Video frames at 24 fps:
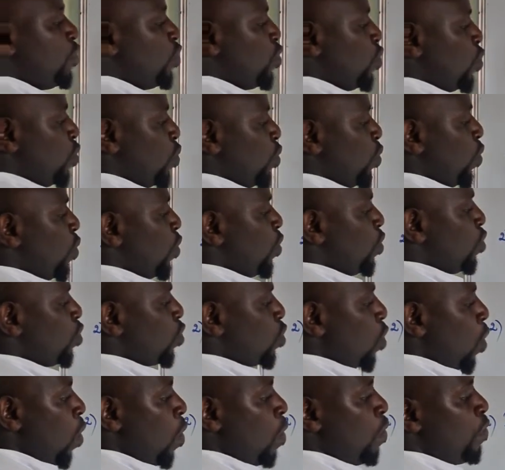to
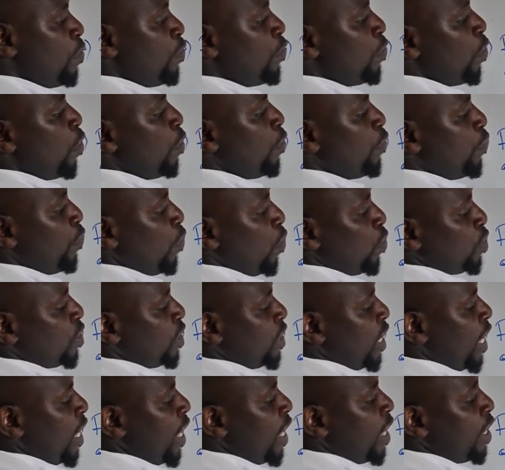solve for
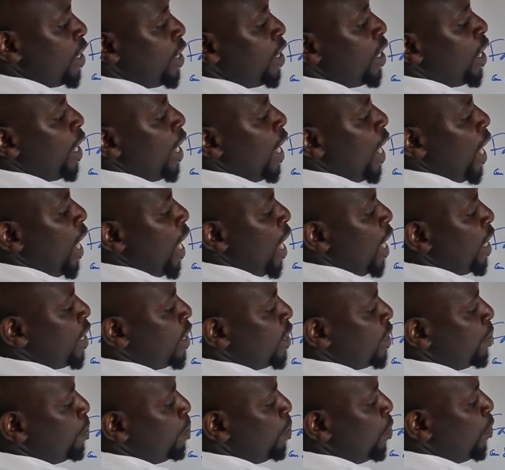z
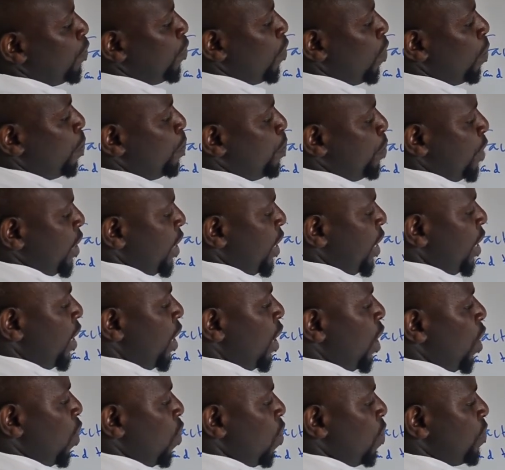and for p
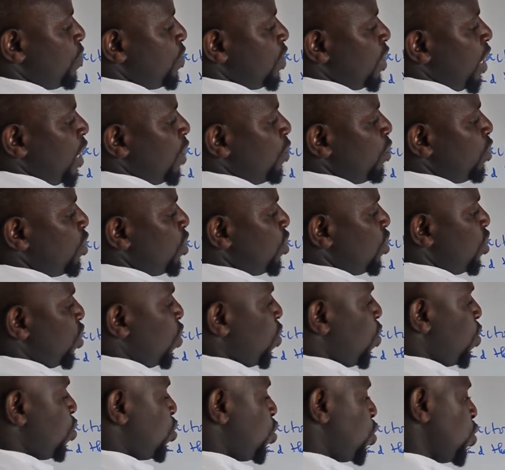of z, which is
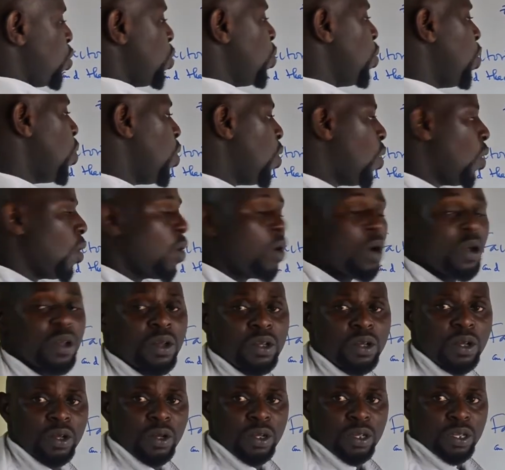equal to
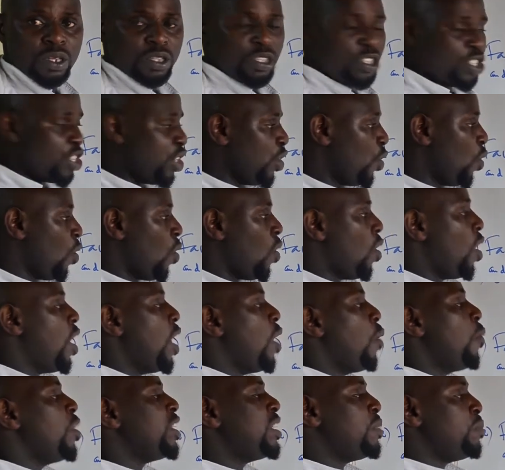0,
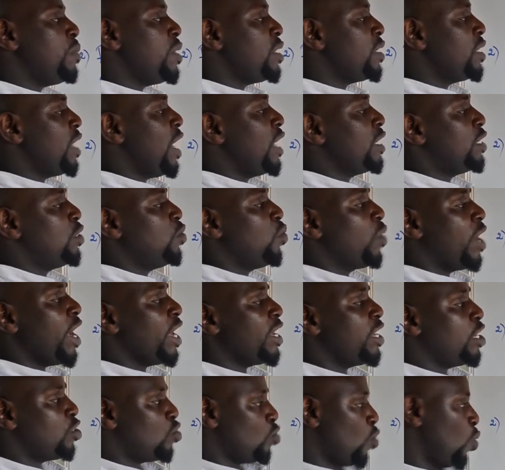which means that you
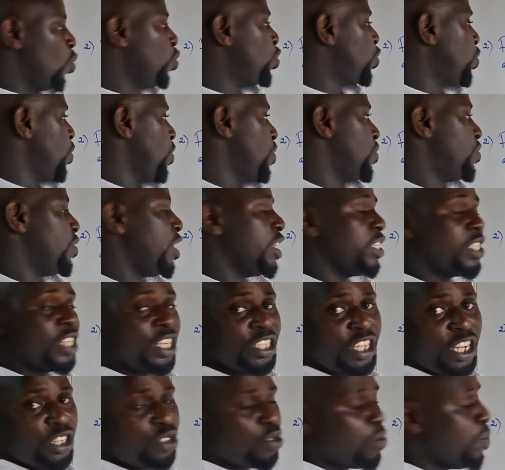get the solutions, ladies
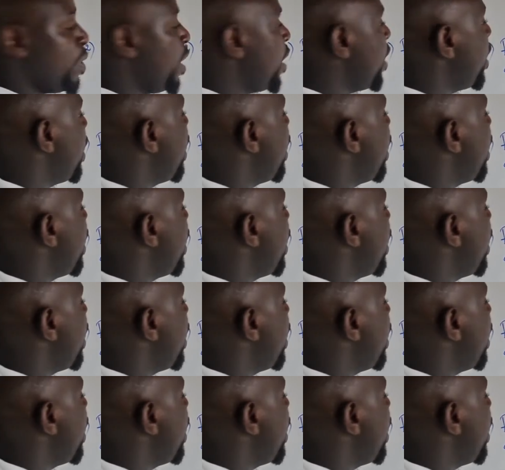and gentlemen.